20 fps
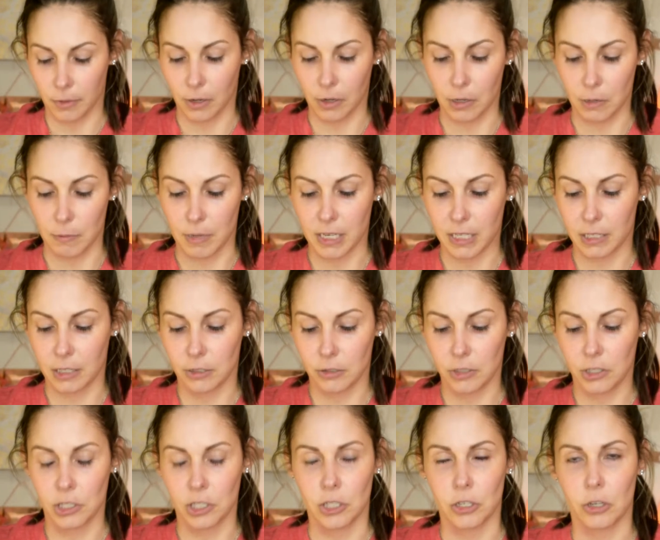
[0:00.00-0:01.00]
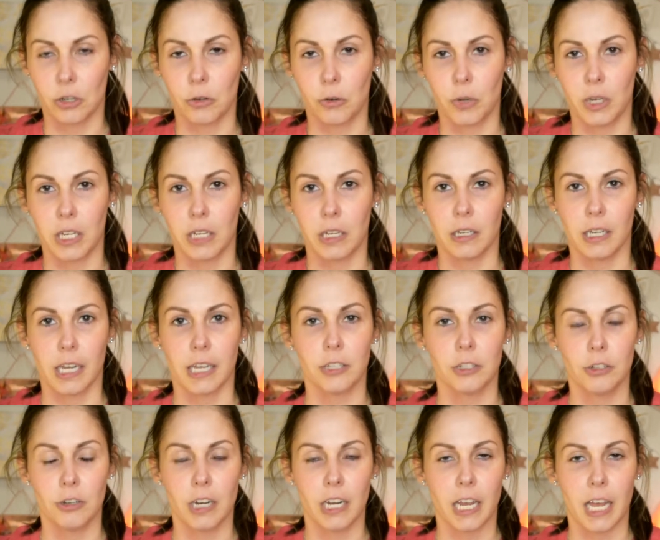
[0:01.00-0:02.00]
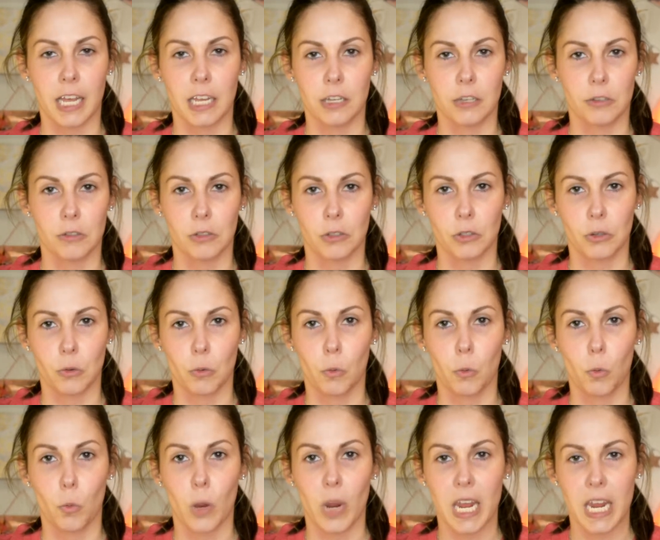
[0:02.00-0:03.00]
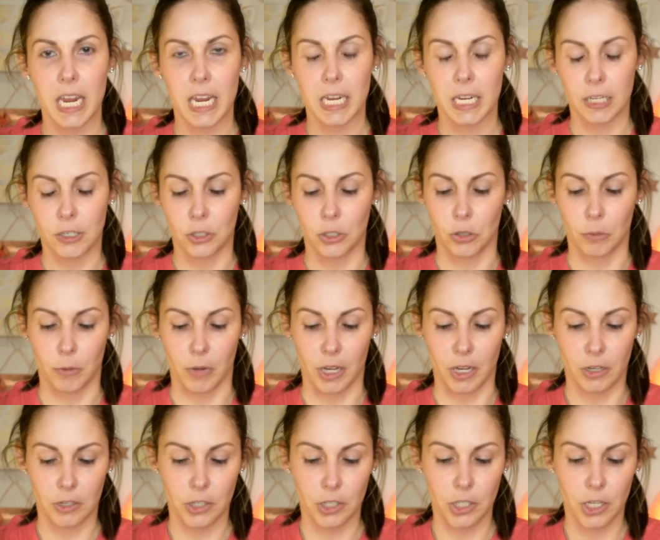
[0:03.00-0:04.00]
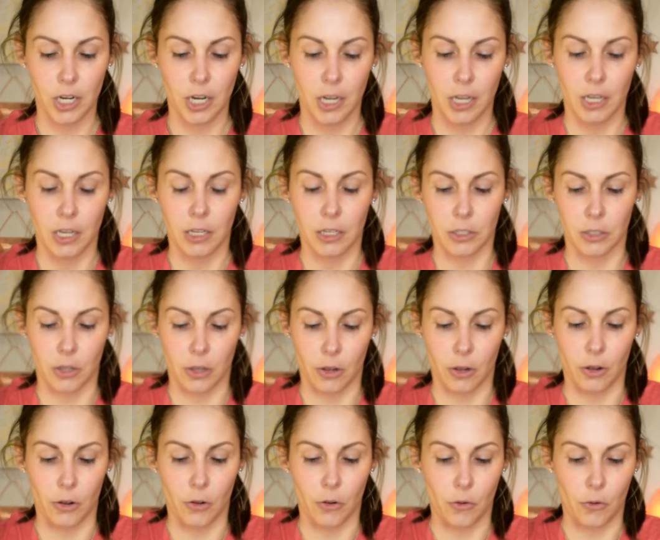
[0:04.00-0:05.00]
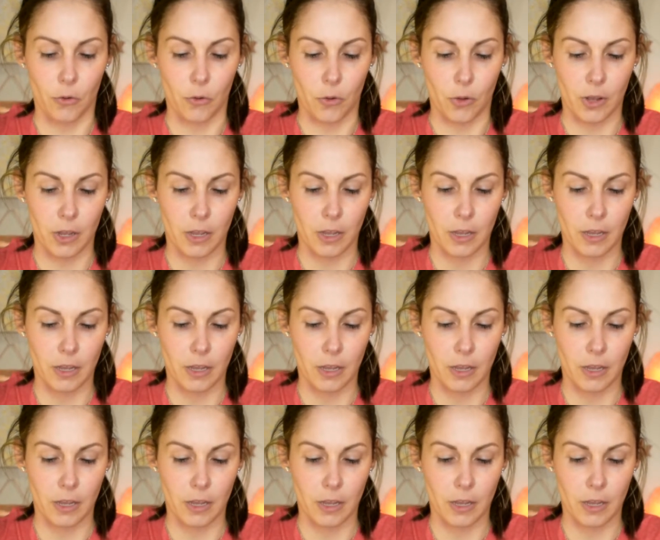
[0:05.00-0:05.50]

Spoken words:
Gonna mix those two. Yesterday I used way too much, so